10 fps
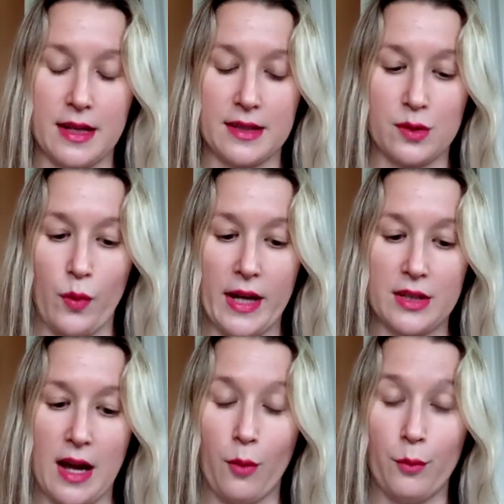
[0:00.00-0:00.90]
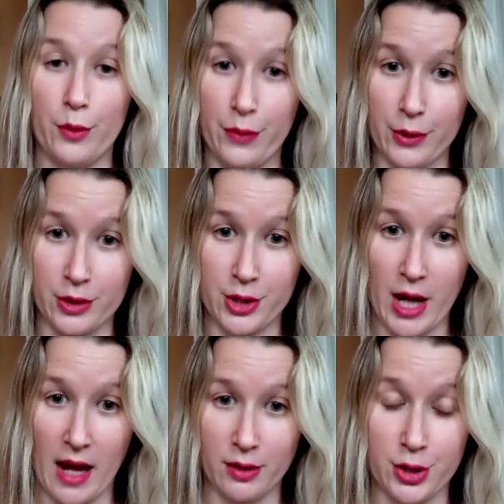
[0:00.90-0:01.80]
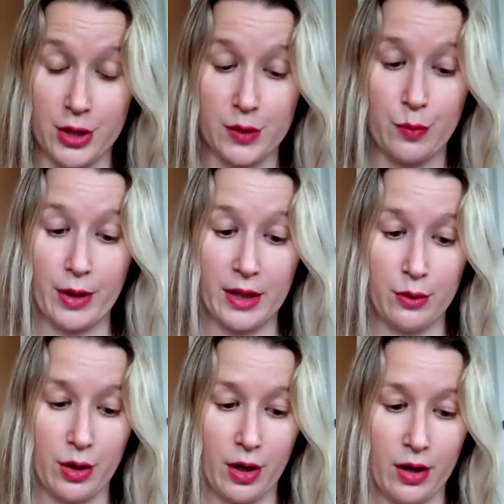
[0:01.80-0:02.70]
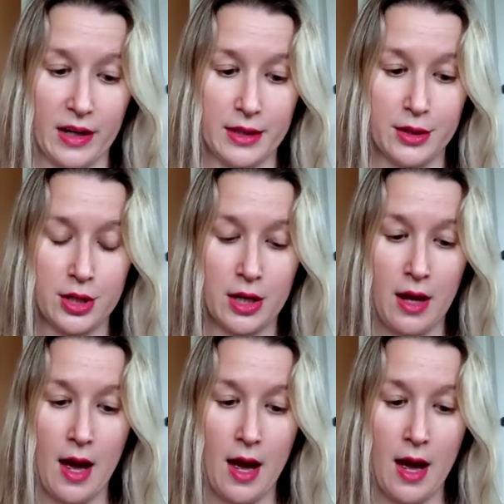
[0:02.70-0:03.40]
as a way to help move through your challenges, bring you courage,